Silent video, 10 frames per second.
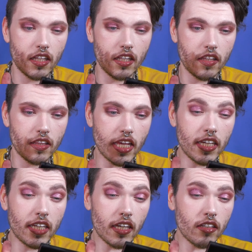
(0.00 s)
They
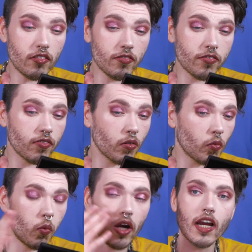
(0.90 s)
give
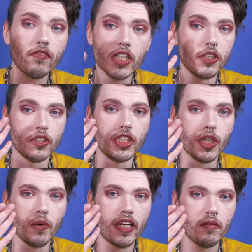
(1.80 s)
whatever you're
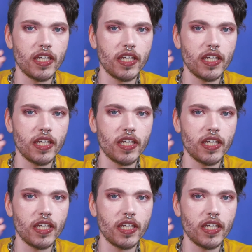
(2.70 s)
doing,